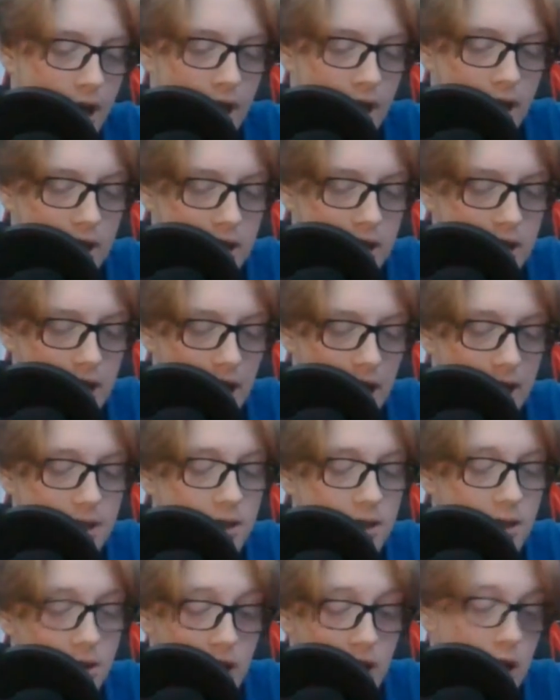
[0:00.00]
the
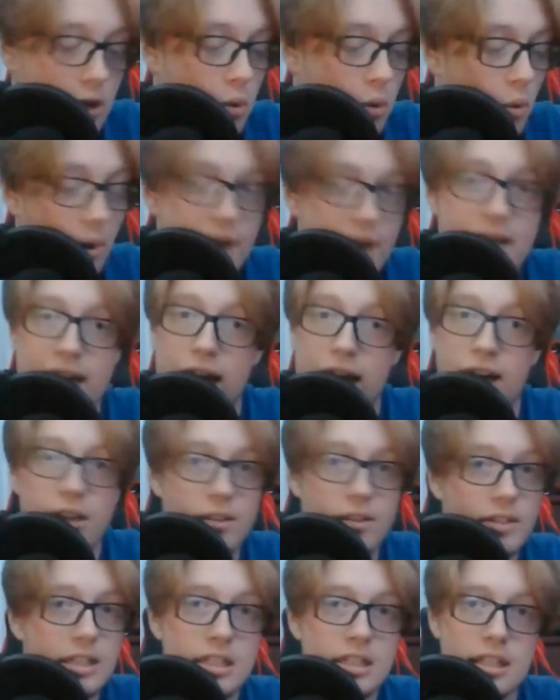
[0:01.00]
stats 20
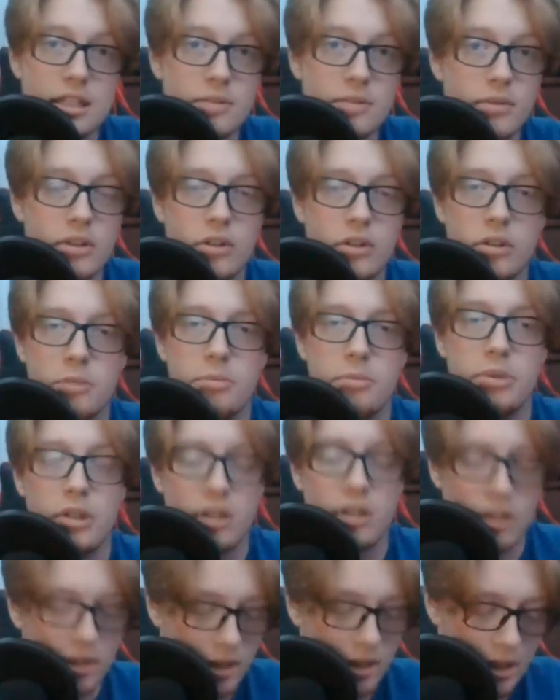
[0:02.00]
calories. That's what Logan
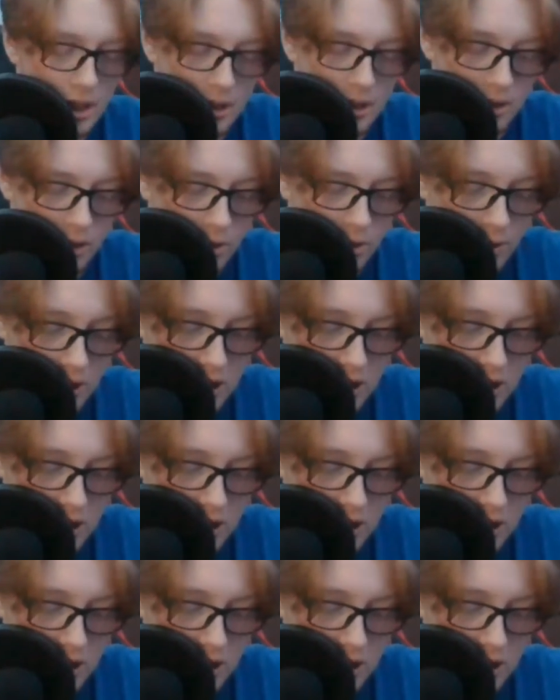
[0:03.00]
Paul has always